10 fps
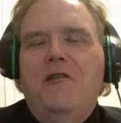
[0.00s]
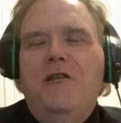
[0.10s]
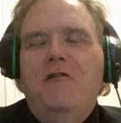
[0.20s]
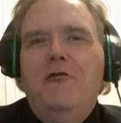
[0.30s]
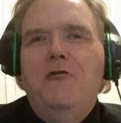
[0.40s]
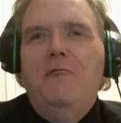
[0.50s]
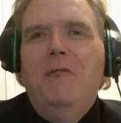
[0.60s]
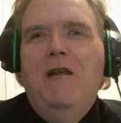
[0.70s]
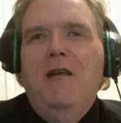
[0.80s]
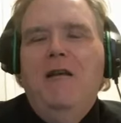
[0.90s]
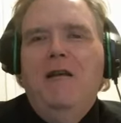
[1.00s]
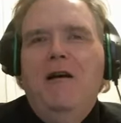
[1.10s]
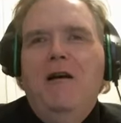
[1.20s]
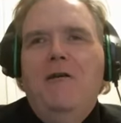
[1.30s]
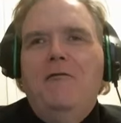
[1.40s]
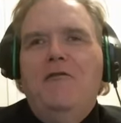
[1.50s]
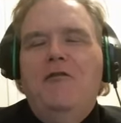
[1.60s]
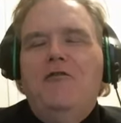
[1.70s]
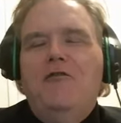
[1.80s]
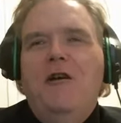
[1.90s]
did you
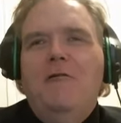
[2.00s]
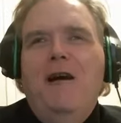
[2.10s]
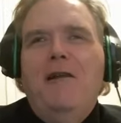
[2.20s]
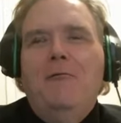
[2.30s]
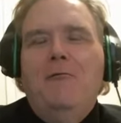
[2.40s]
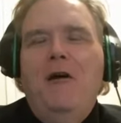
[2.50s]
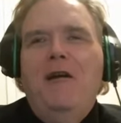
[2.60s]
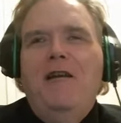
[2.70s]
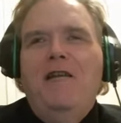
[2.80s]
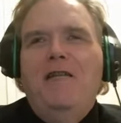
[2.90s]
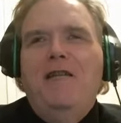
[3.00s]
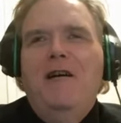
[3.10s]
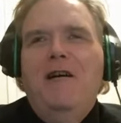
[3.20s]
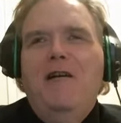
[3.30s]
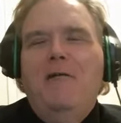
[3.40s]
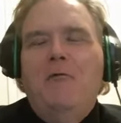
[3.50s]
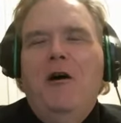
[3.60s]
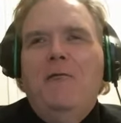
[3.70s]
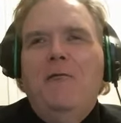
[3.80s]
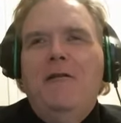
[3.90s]
start right away
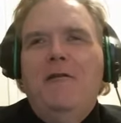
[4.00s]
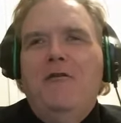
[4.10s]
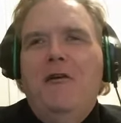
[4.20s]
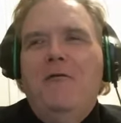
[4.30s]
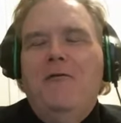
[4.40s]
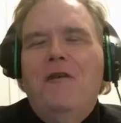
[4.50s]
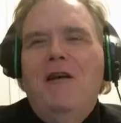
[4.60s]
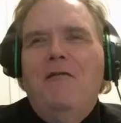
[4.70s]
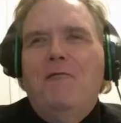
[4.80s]
offering yourself